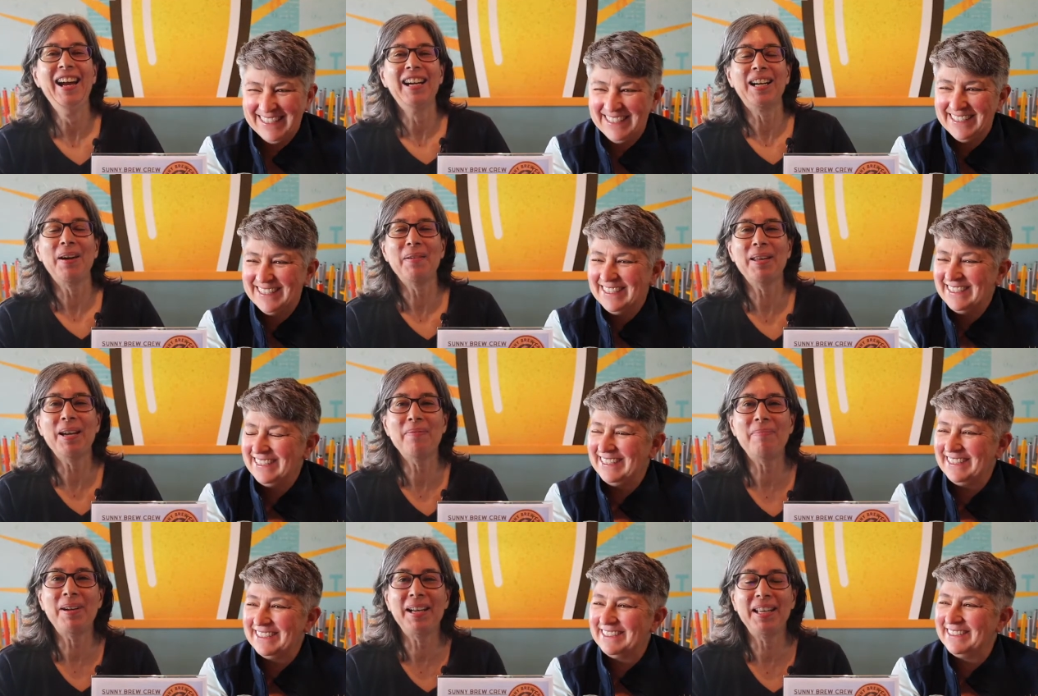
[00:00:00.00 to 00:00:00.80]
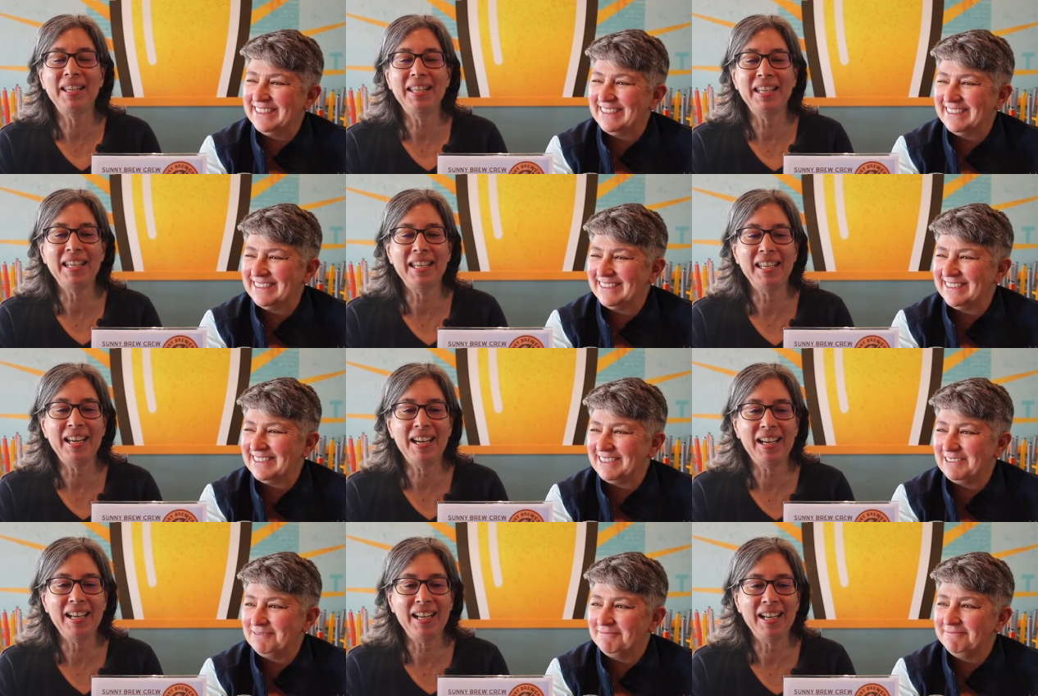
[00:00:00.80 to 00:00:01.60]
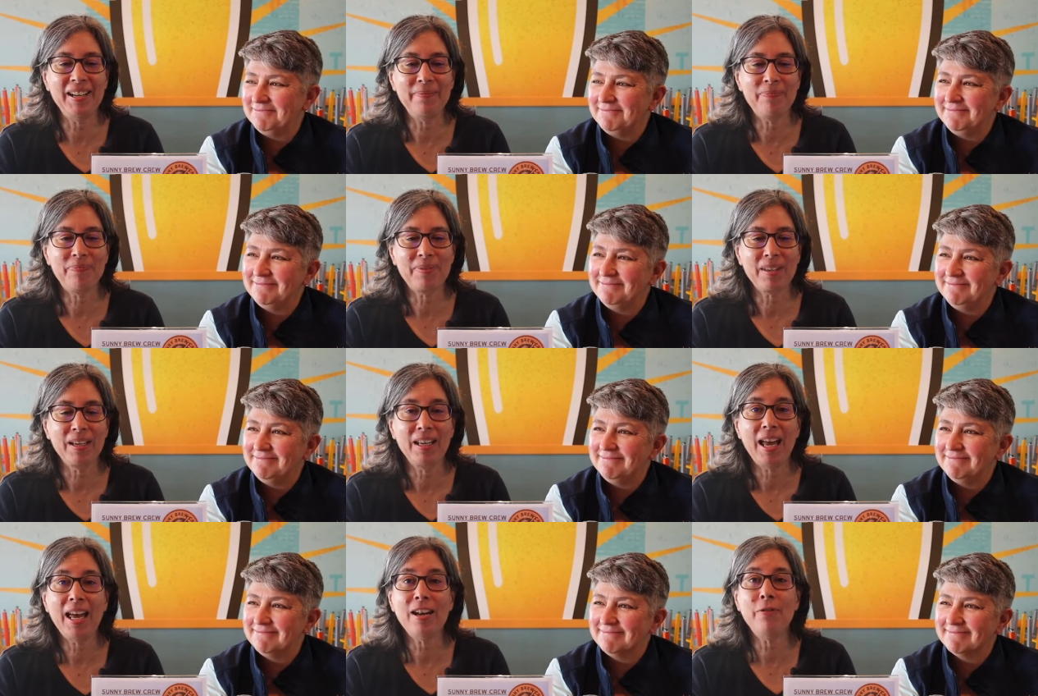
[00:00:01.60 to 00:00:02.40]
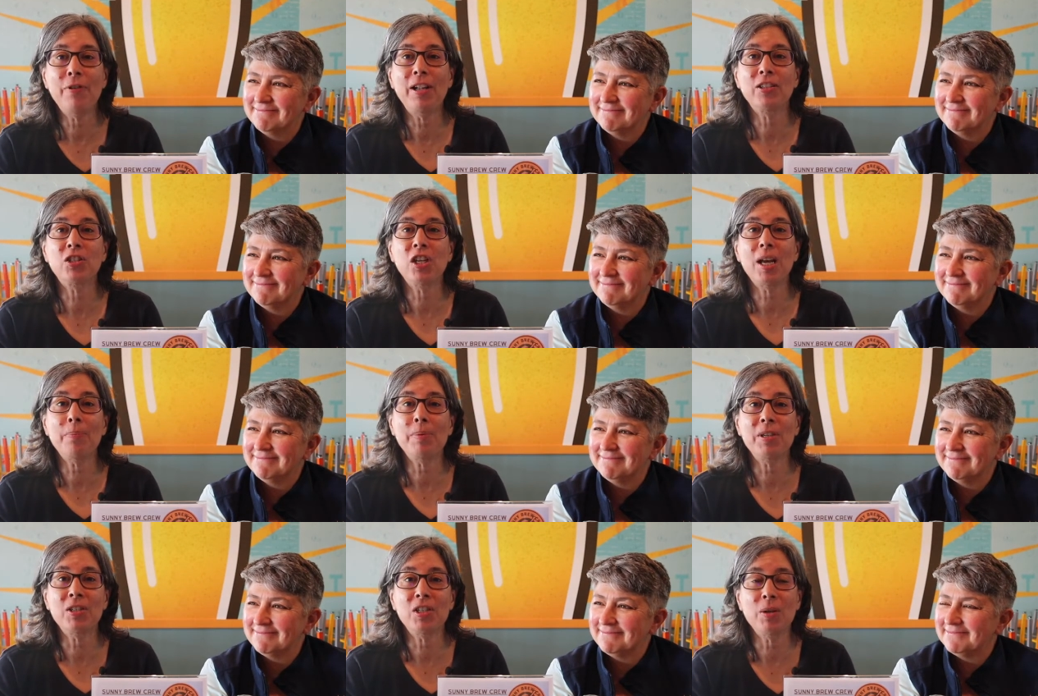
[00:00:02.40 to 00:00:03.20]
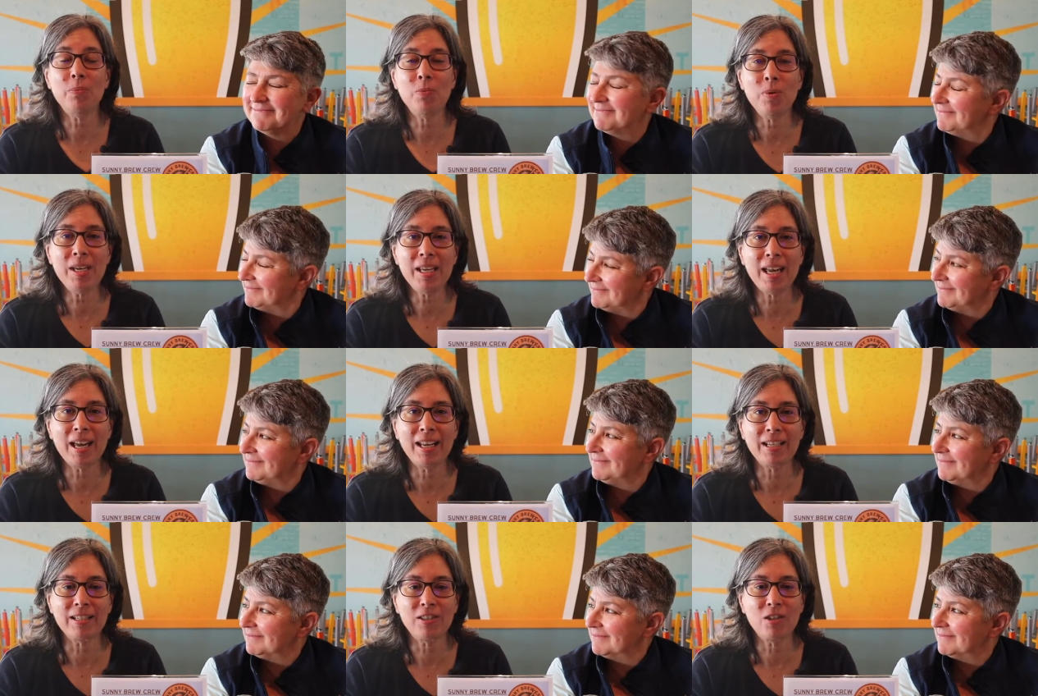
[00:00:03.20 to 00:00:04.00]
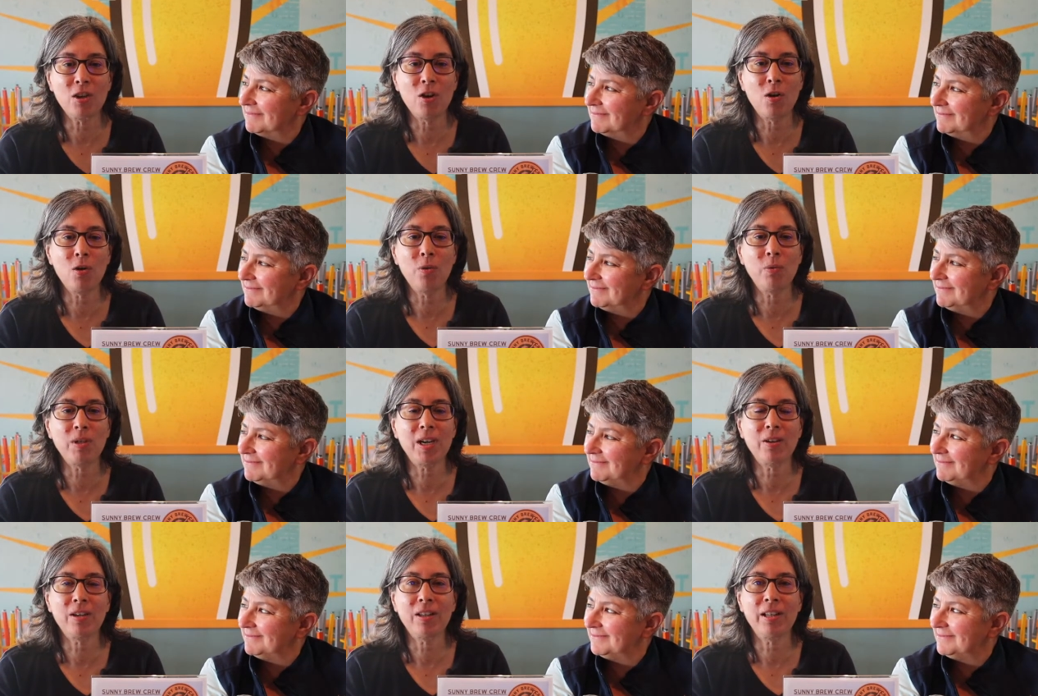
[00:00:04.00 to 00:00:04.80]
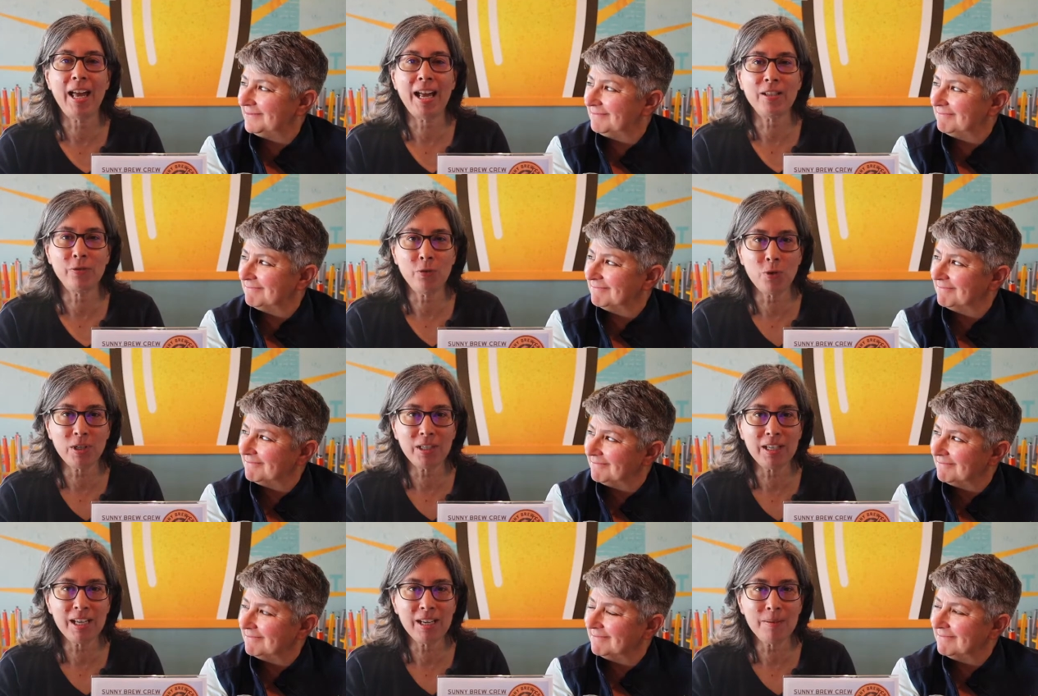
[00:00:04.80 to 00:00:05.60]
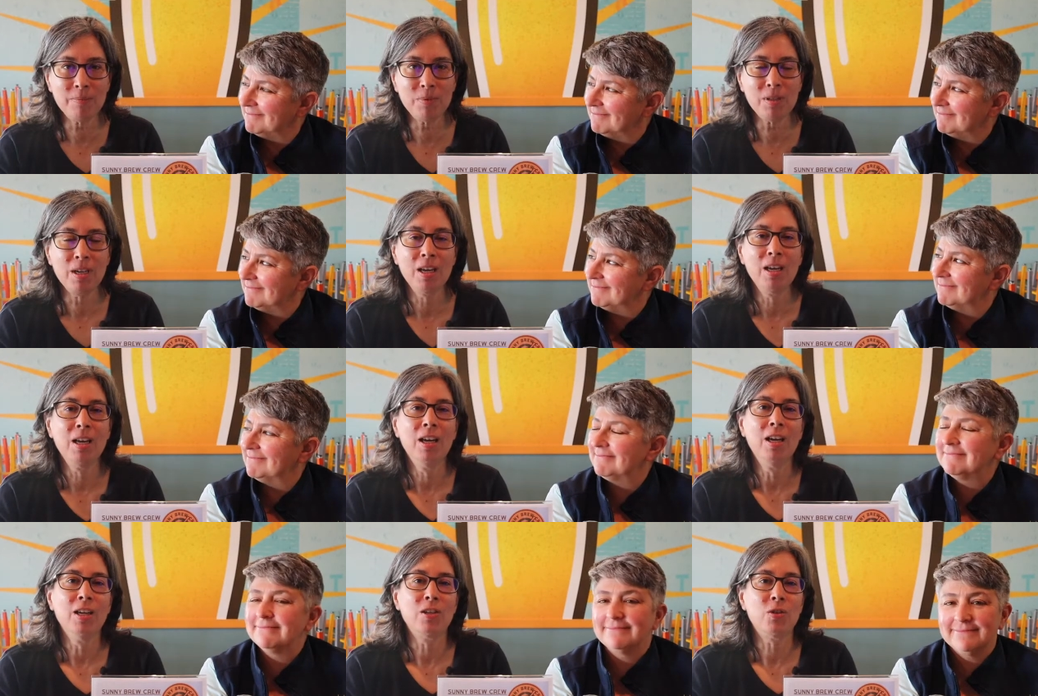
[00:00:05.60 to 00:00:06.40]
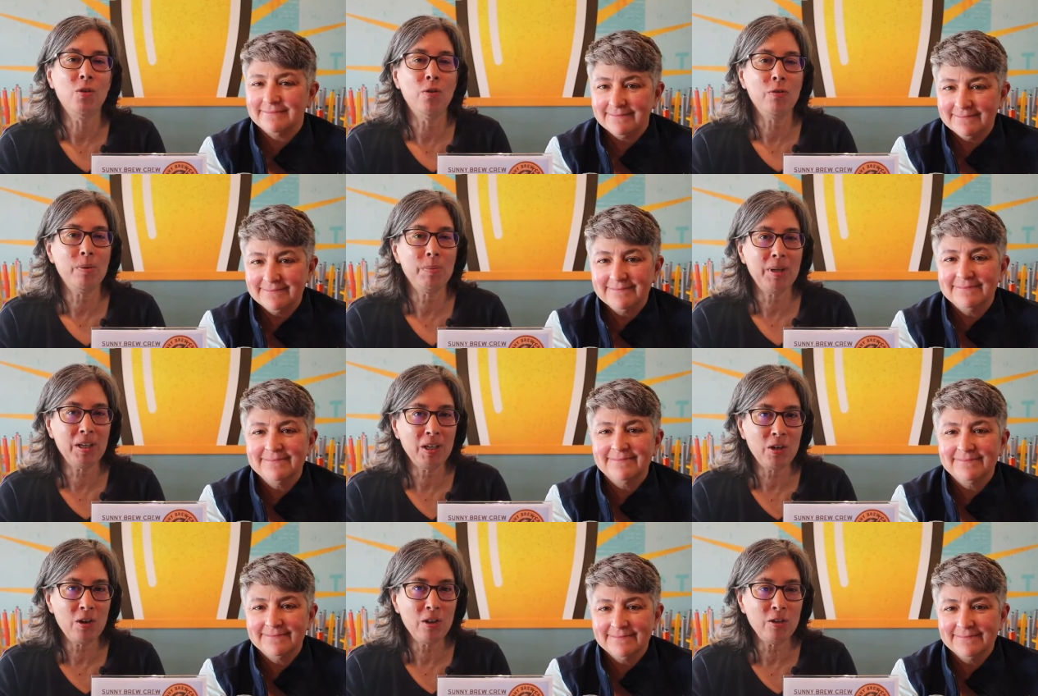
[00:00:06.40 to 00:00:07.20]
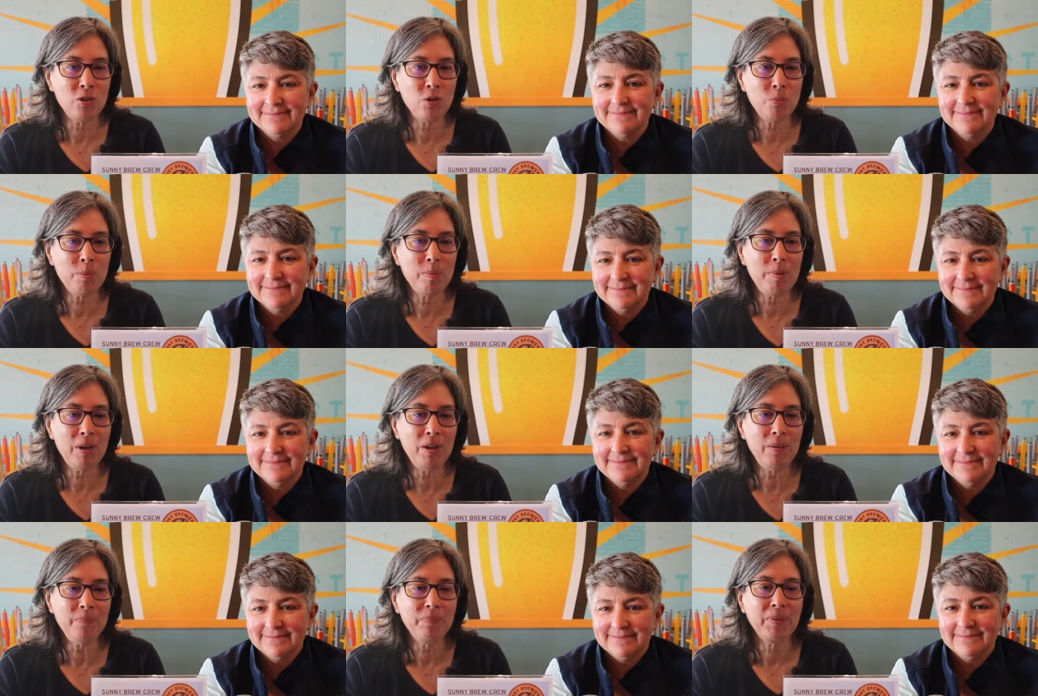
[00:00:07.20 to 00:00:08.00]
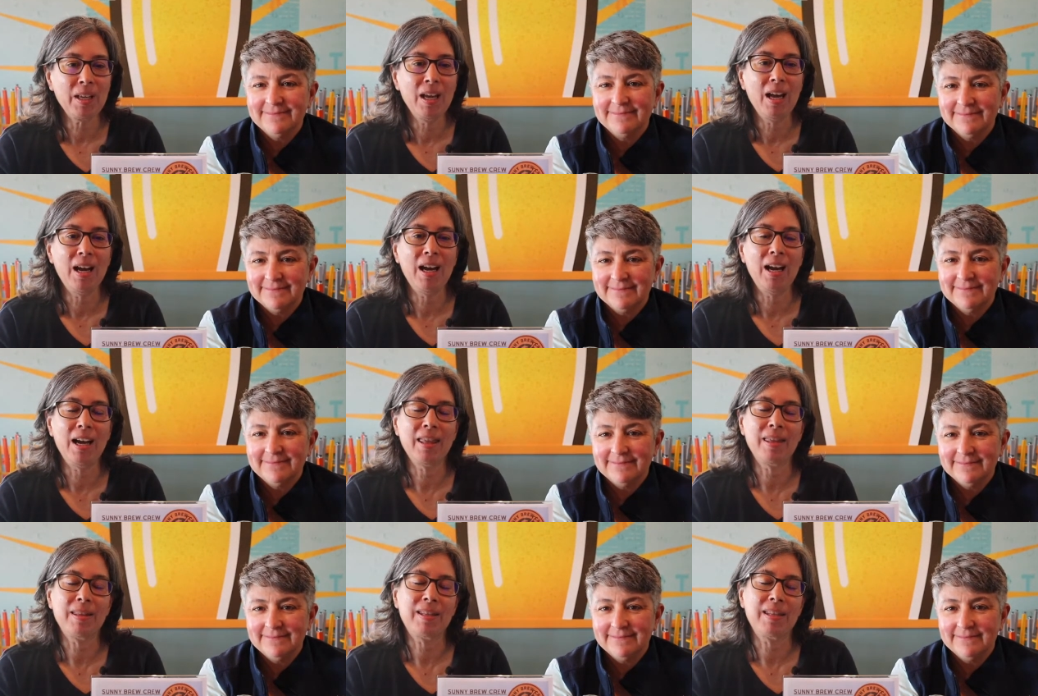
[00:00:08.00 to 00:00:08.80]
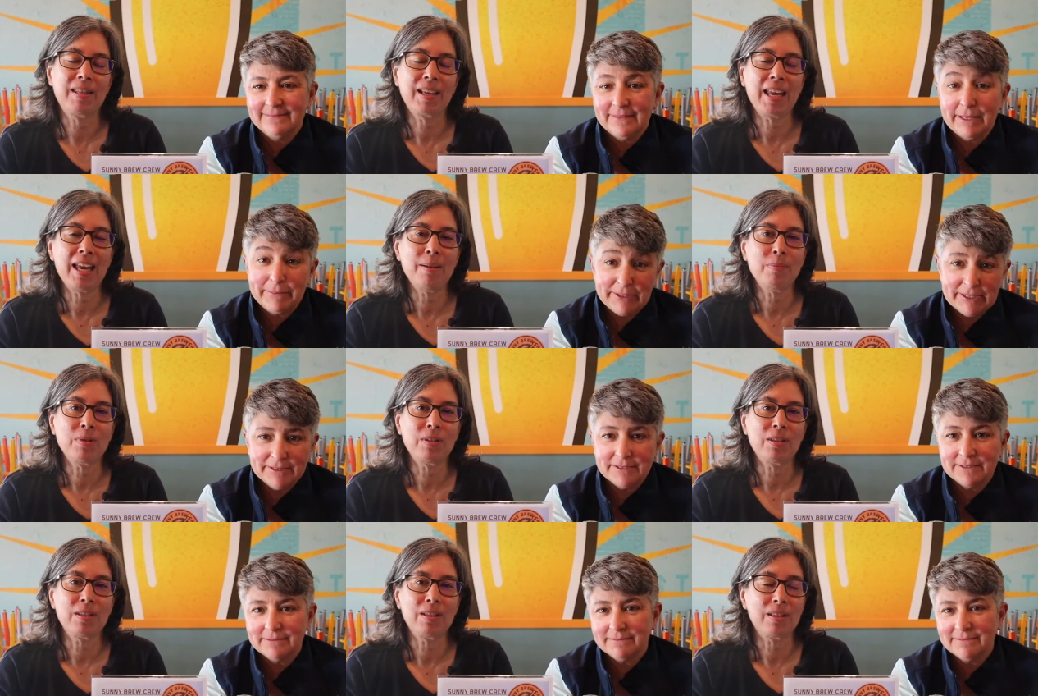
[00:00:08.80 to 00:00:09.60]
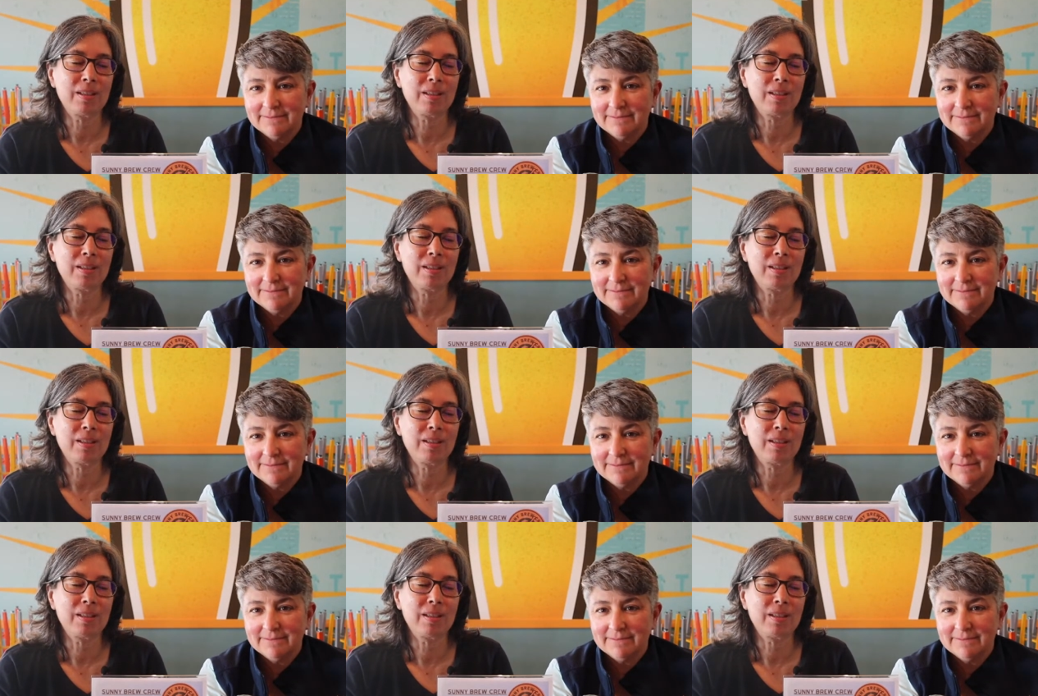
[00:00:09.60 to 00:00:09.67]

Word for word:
Speaker 1: coming up on the. Uh, NFL Championship weekend. So we're down to the last four teams. Two of them are going to go to the Super Bowl. Uh, the, the, the games, Bills.